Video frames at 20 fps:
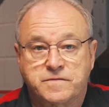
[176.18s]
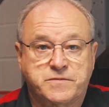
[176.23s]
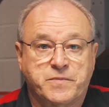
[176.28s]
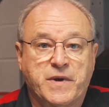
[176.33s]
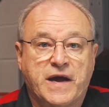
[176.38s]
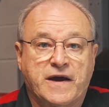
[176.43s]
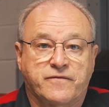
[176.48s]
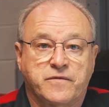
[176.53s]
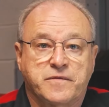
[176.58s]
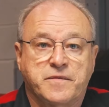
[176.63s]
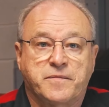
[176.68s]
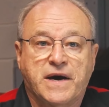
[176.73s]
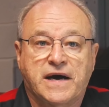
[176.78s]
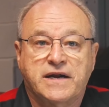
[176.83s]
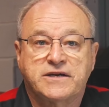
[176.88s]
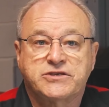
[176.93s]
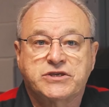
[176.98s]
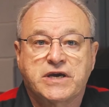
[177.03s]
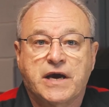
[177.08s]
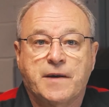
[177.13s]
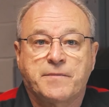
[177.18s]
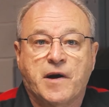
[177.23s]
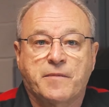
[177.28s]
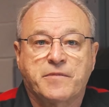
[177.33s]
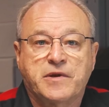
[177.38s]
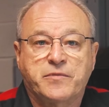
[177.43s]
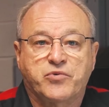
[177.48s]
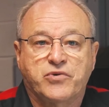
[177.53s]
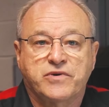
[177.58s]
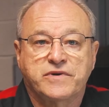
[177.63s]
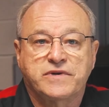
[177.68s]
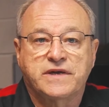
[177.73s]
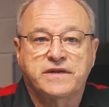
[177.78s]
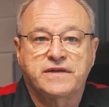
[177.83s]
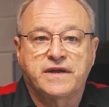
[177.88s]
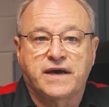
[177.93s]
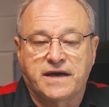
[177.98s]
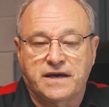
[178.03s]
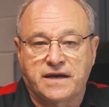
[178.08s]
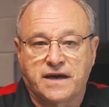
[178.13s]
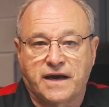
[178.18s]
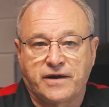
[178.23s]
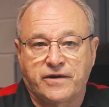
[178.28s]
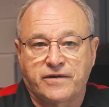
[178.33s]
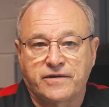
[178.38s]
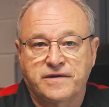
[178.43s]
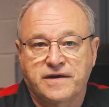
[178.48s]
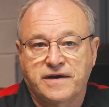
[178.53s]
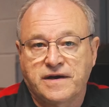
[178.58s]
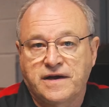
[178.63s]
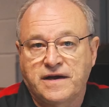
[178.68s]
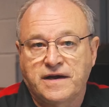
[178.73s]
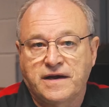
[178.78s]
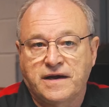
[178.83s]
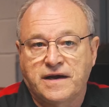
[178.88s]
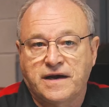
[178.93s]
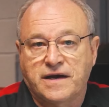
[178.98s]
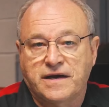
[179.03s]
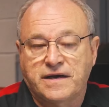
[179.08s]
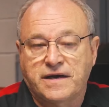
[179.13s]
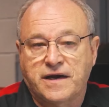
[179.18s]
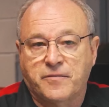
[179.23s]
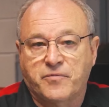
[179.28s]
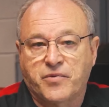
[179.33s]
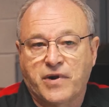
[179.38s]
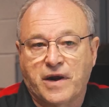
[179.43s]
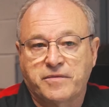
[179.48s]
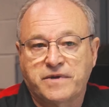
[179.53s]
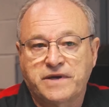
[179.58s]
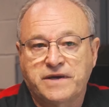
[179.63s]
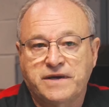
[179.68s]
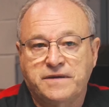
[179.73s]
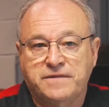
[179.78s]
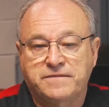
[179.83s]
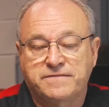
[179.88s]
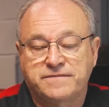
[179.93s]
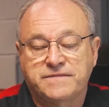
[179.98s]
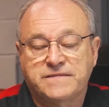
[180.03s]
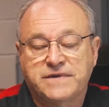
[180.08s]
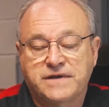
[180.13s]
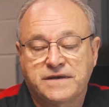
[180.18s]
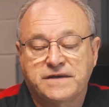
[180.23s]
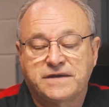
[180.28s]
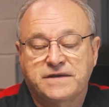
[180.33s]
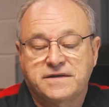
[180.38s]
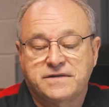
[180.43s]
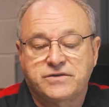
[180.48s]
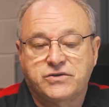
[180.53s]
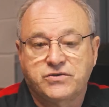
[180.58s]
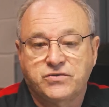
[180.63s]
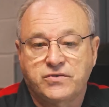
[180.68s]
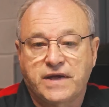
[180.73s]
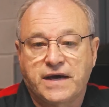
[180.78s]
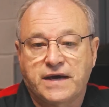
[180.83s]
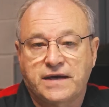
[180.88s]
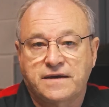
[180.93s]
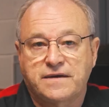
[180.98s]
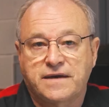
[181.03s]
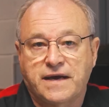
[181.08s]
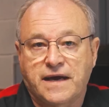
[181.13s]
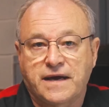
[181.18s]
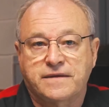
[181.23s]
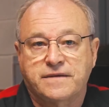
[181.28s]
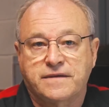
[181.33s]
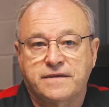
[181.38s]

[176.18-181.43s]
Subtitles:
back from the body shop, I'll be putting in the headliner. And I'll probably do that at